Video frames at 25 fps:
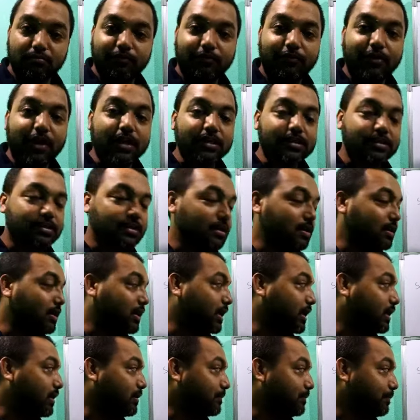faster
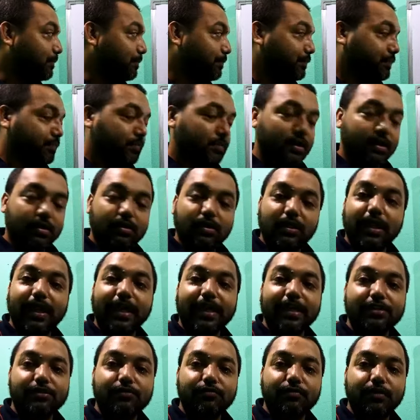than the
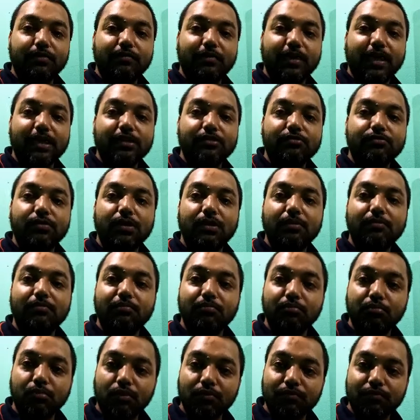S wave. S
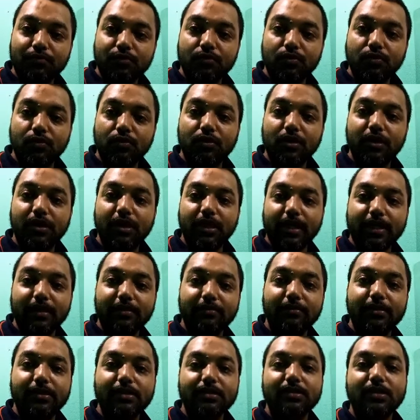wave moves slowly
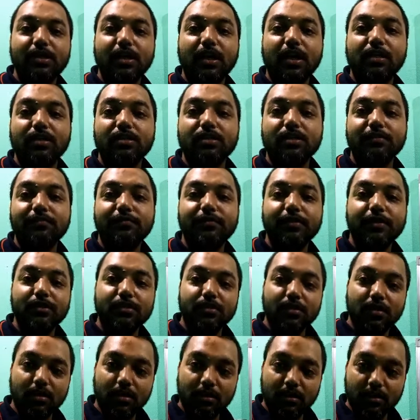and reach the earth
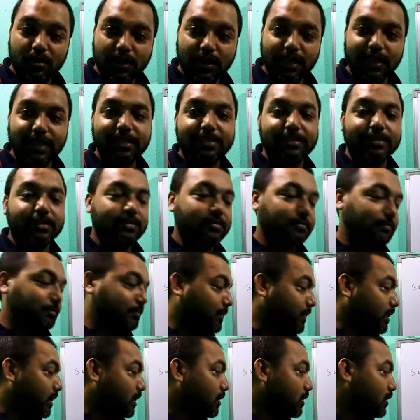surface later.
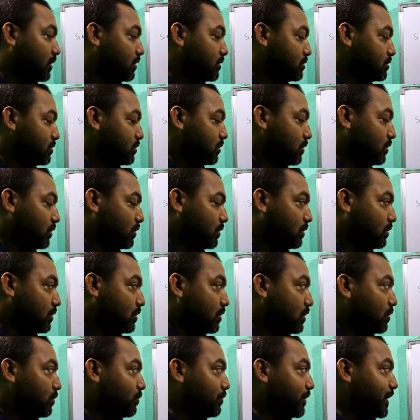So
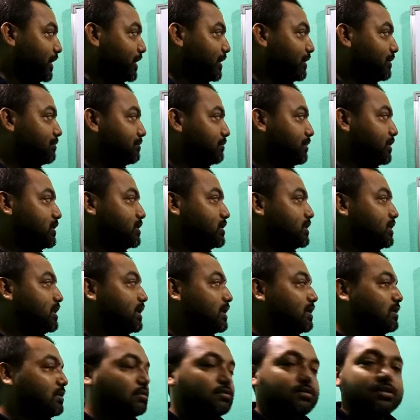when it reached
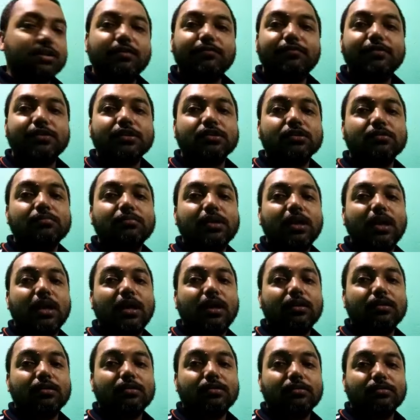the surface of the
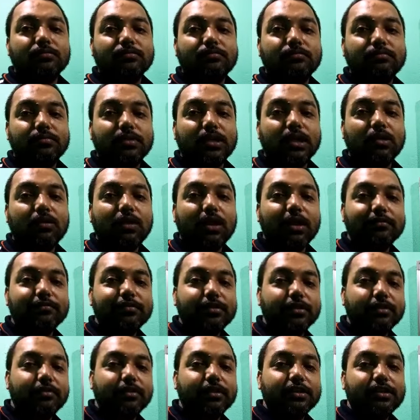earth, now
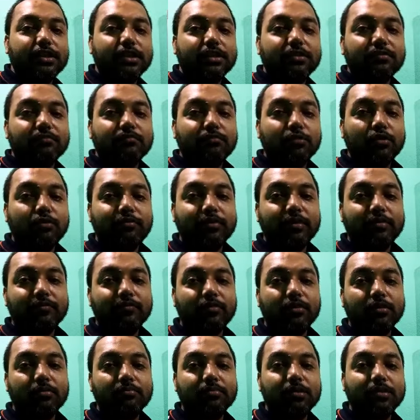after moving
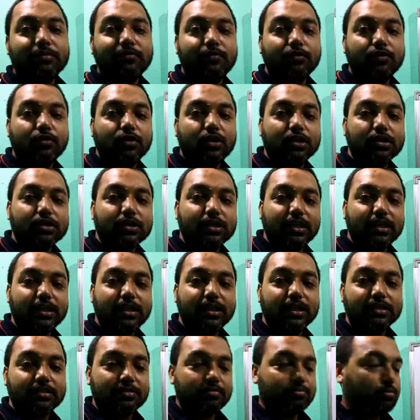from the focus, it
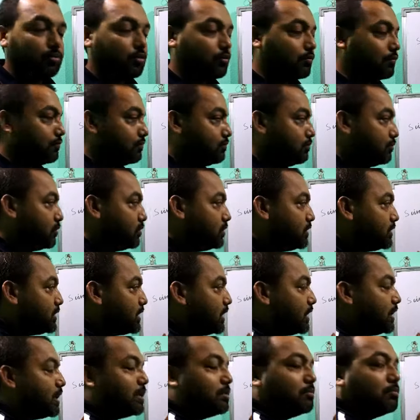has
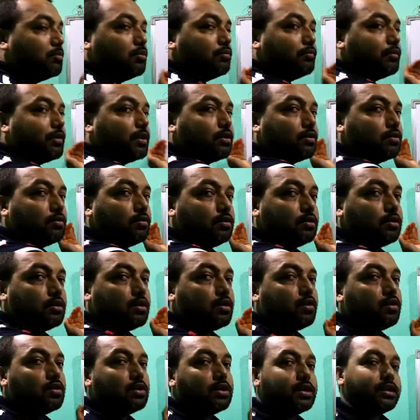started moving in
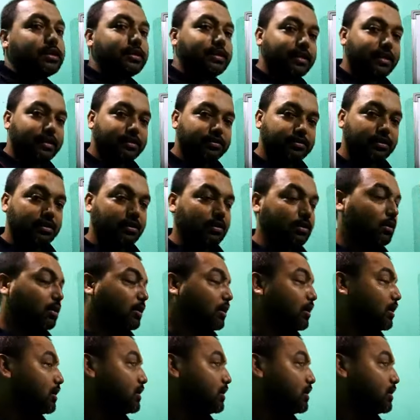all the direction.